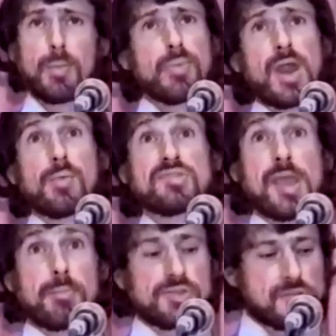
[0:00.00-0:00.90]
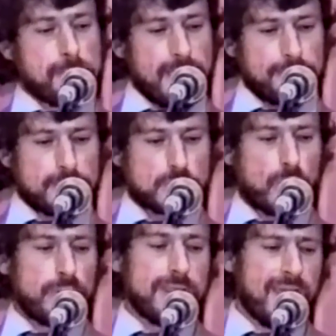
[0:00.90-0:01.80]
that I was able to make the
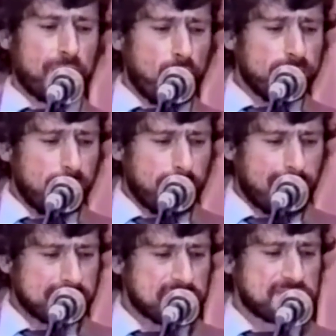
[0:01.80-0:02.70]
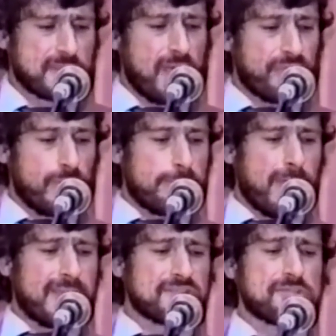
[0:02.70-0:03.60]
journey out. Only when I discovered
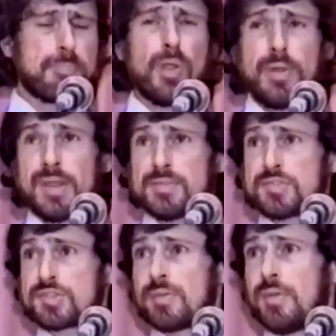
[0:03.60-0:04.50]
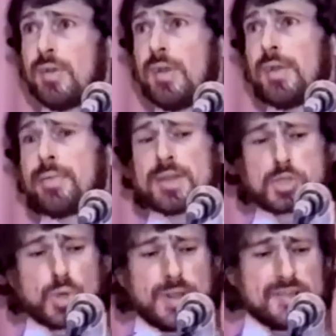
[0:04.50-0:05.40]
by experience that
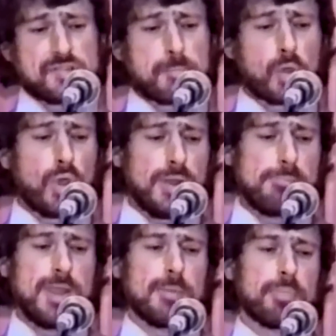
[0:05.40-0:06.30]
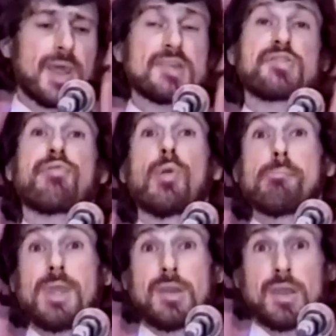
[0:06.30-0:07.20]
Judaism could be a place for
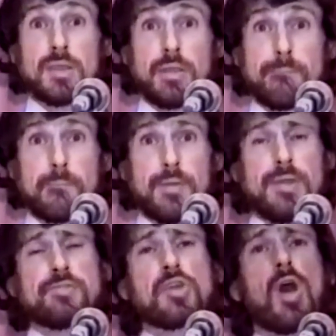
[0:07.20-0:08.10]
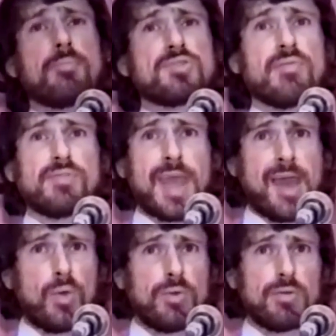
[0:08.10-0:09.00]
meaning in times of
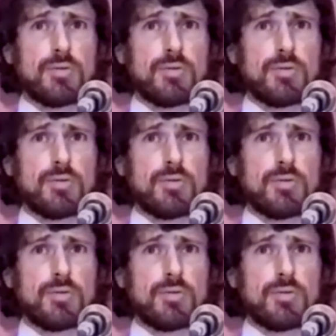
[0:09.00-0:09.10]
doubt,